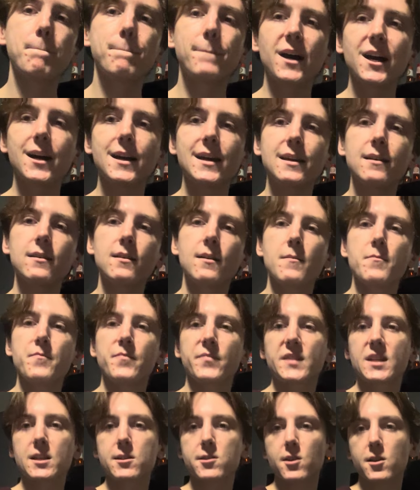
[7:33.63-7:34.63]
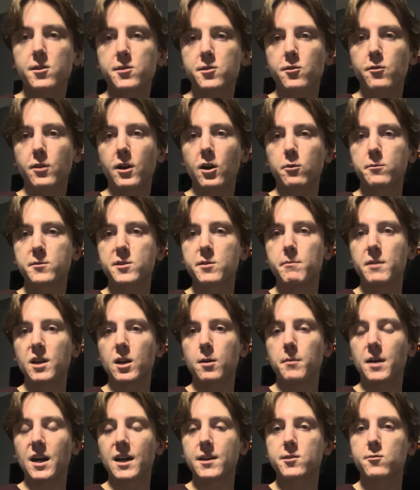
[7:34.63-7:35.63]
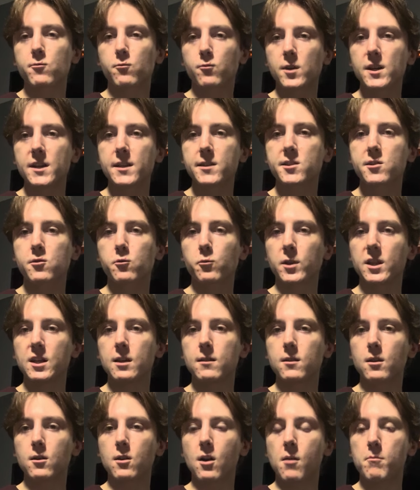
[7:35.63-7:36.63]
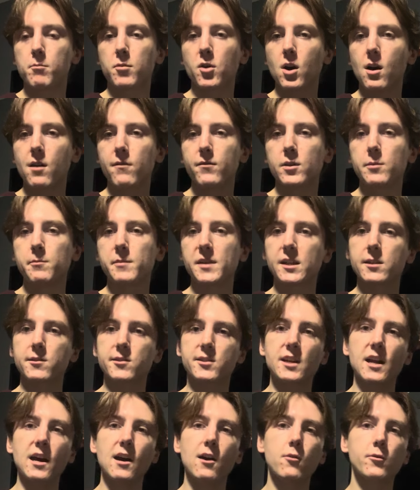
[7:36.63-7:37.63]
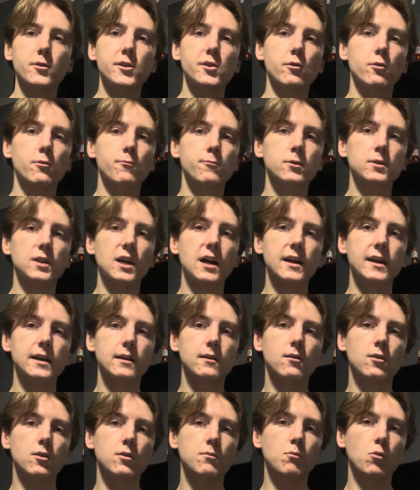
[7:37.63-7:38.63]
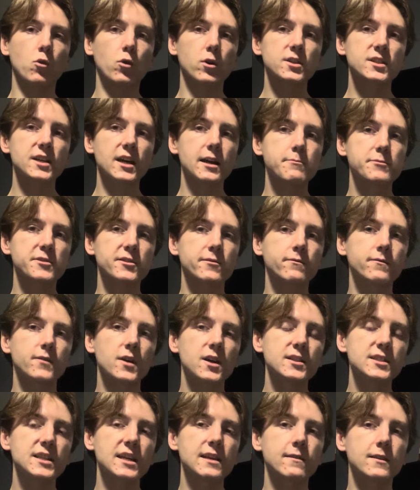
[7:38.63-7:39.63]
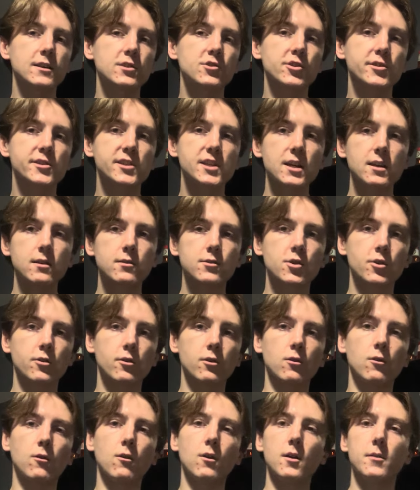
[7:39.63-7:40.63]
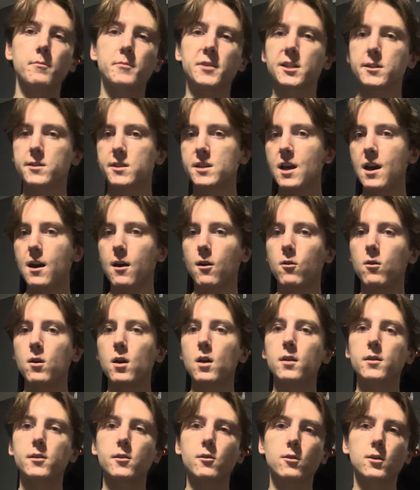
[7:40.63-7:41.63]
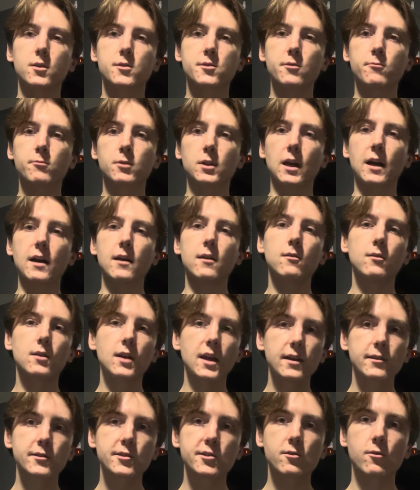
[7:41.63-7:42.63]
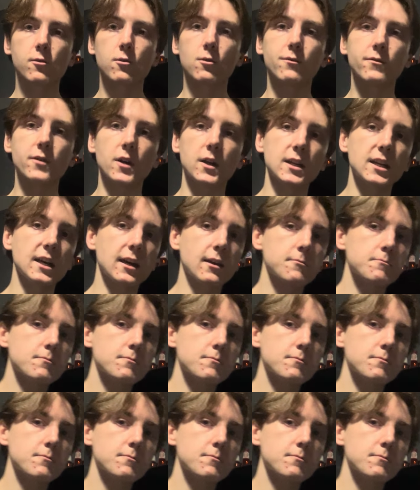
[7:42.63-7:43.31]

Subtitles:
But this also helps minimize risk within the nonprofit, because now you're reliant on more types of funding than just internal, because now you're also reliant on external funding.